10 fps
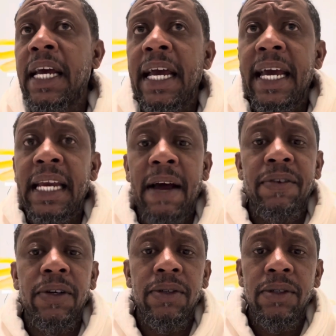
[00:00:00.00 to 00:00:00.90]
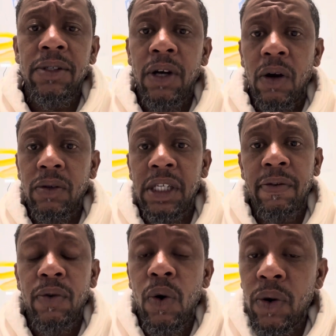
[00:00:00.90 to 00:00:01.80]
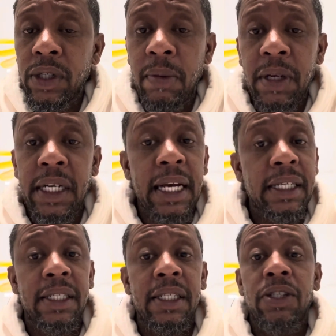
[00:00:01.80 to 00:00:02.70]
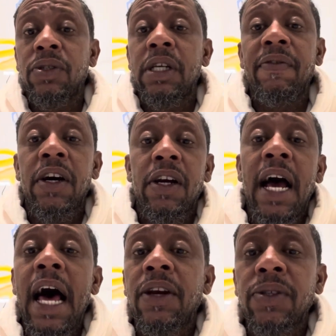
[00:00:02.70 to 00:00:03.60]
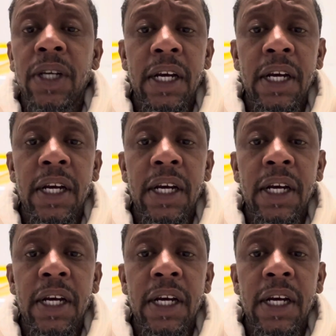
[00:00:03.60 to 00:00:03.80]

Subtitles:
And after, several orders, I'm looking at $600 or $700.